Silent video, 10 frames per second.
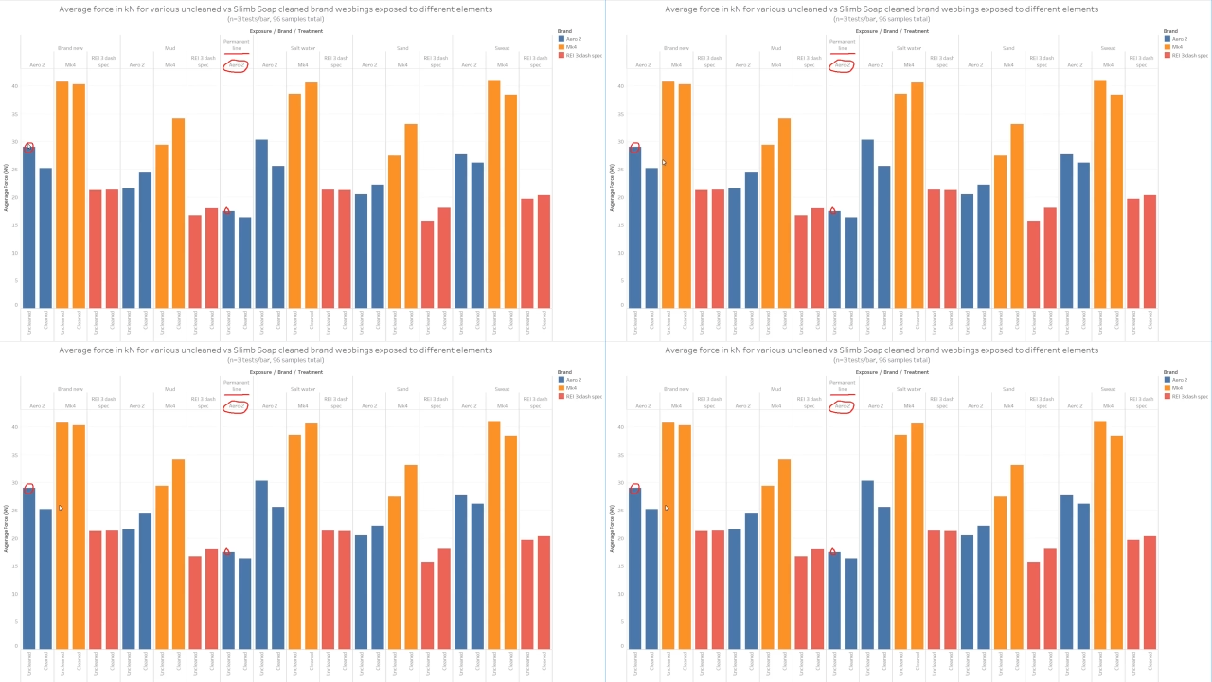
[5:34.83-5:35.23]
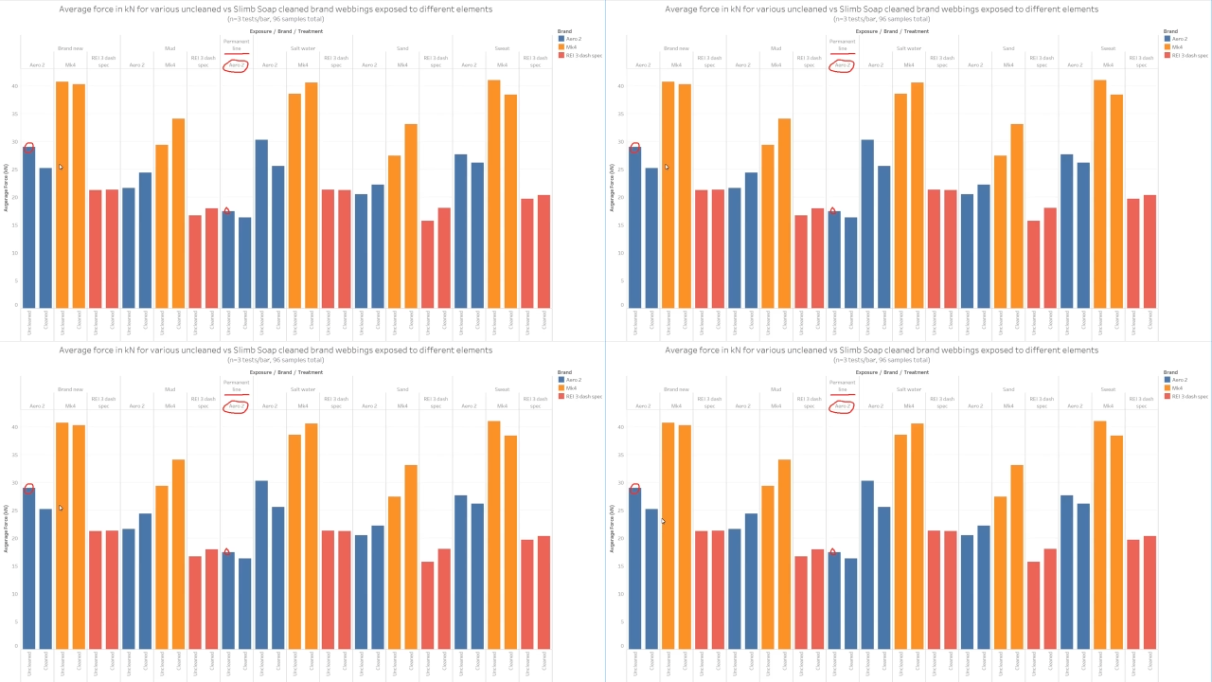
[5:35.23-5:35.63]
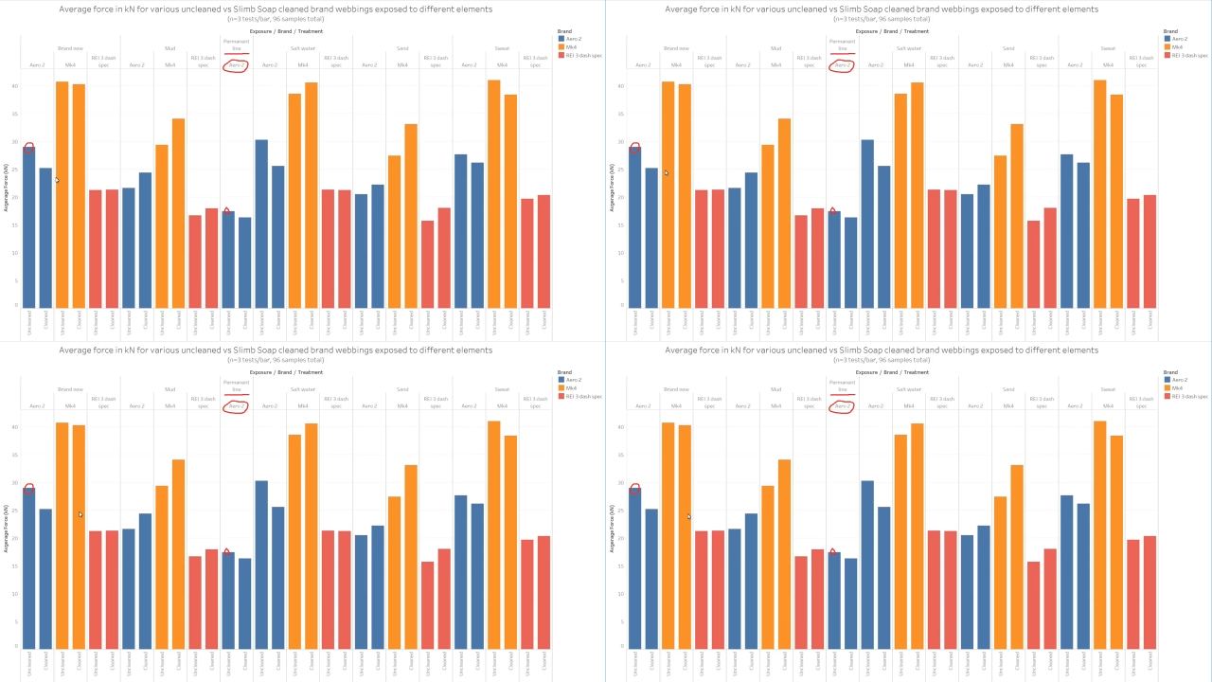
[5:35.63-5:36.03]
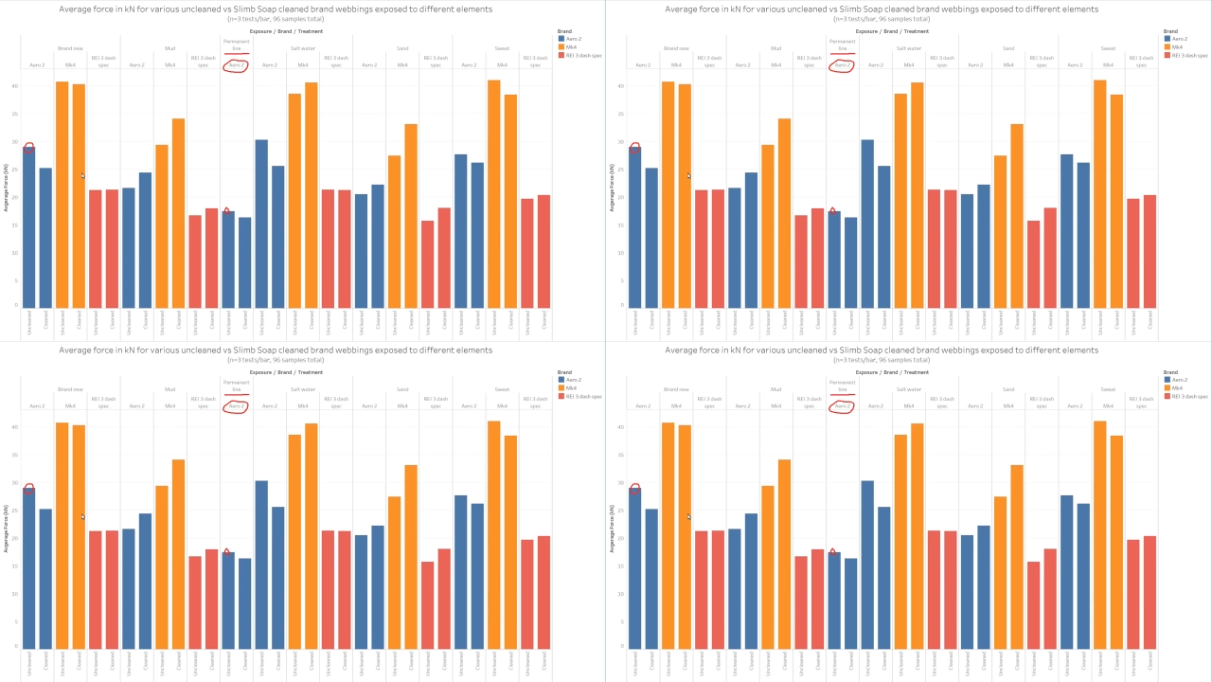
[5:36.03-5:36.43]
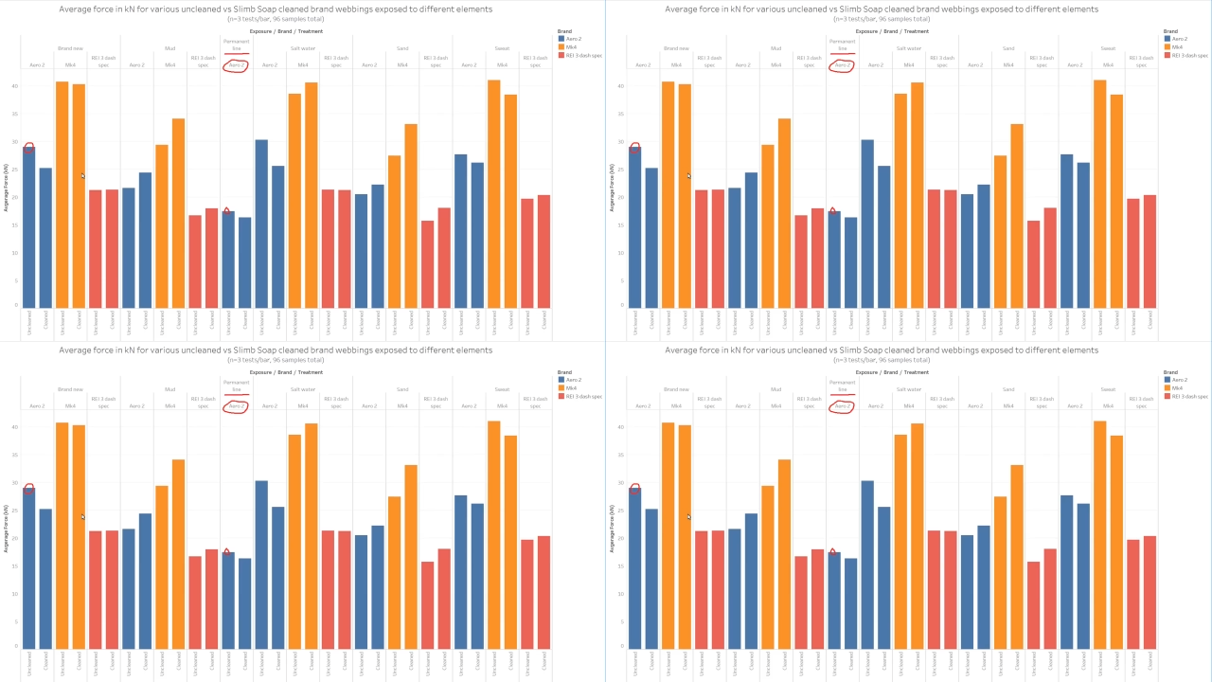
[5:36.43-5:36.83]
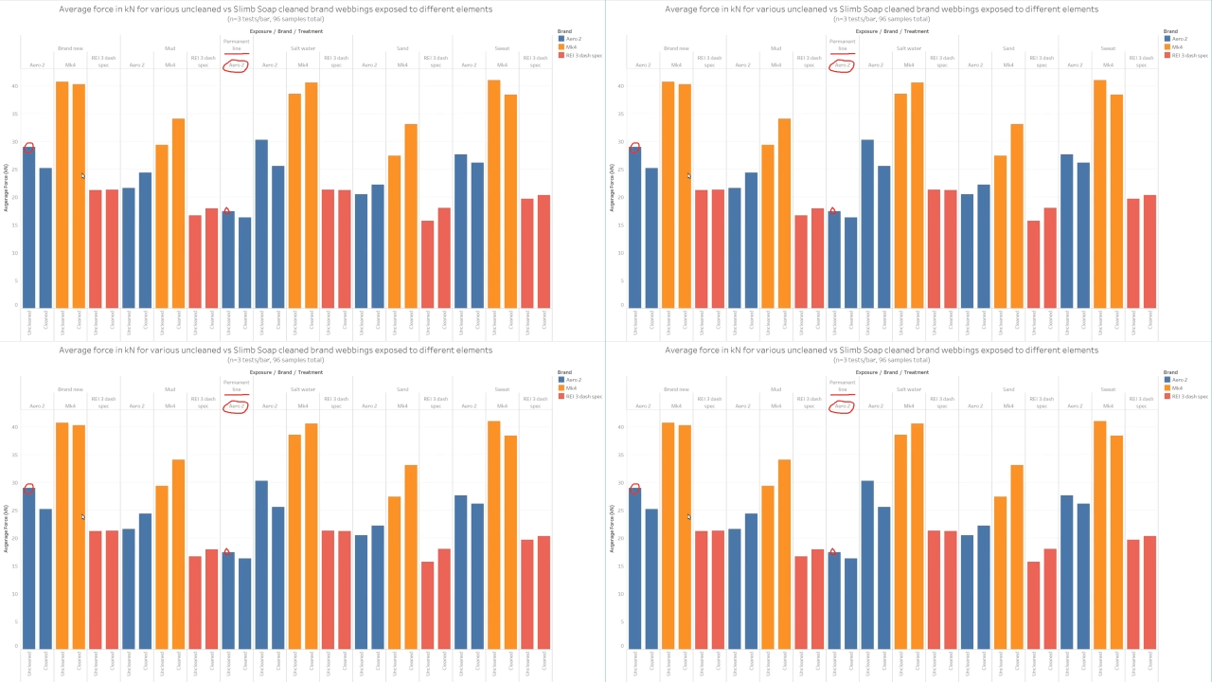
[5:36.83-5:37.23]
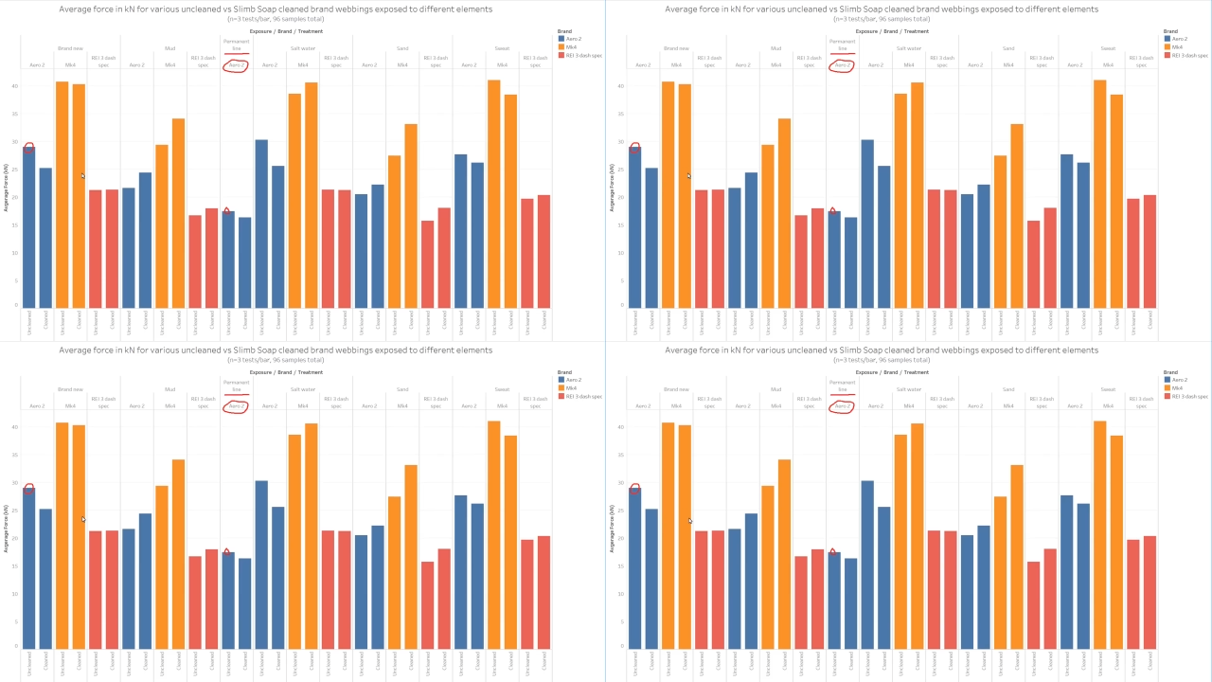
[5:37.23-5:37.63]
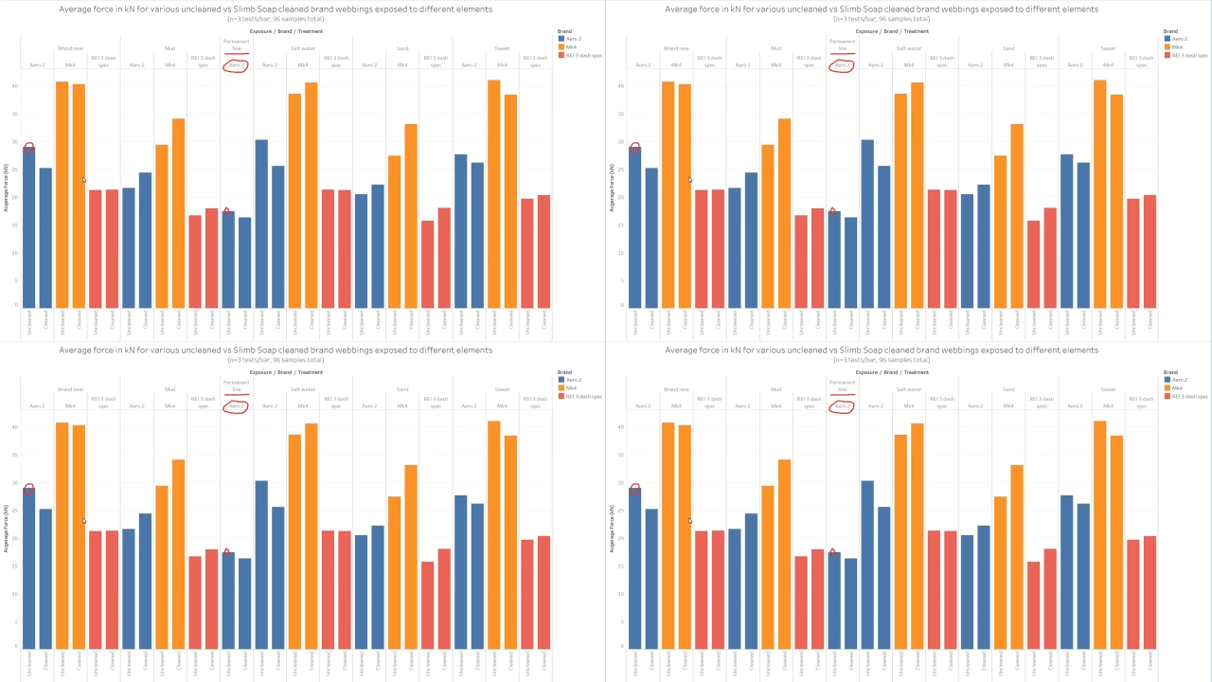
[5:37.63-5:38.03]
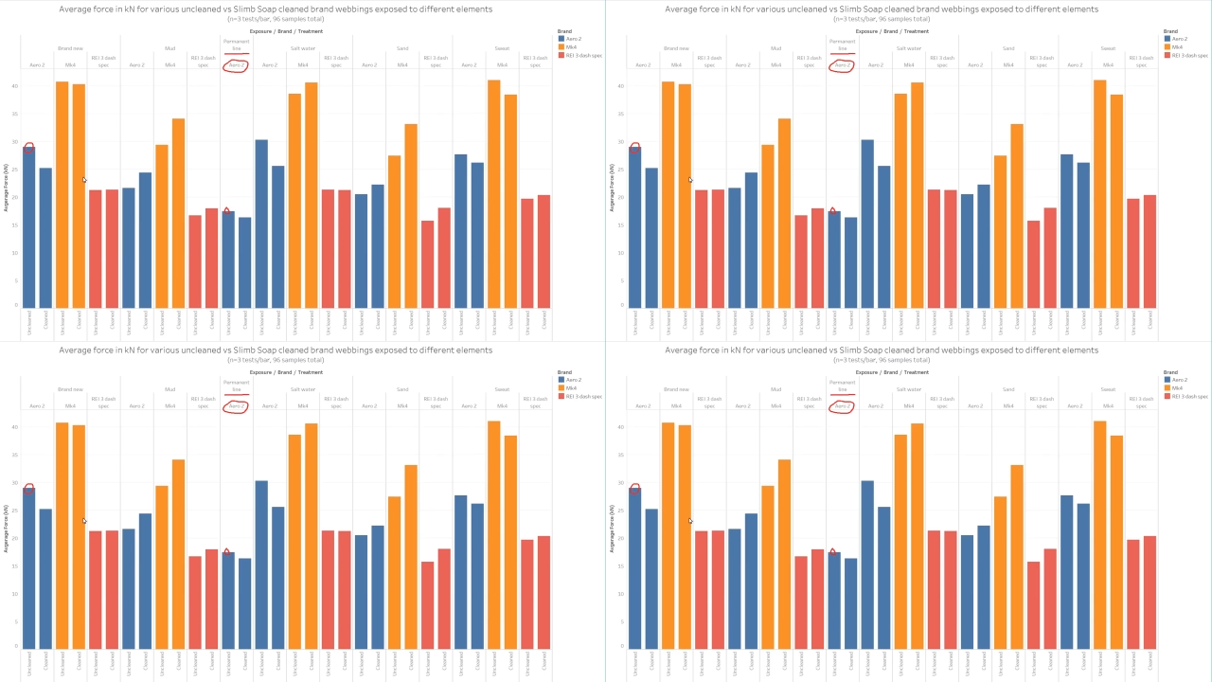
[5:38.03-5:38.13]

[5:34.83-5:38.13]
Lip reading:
No face is visible, so there are no lips to read.